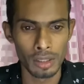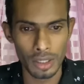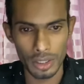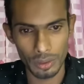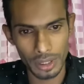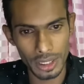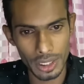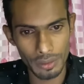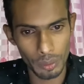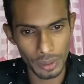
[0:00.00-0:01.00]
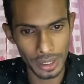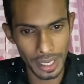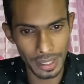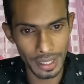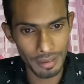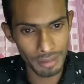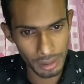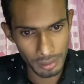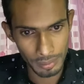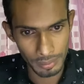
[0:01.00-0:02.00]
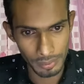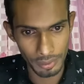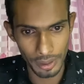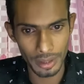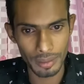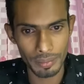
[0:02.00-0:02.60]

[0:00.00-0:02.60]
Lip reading: So this is for year 11, right?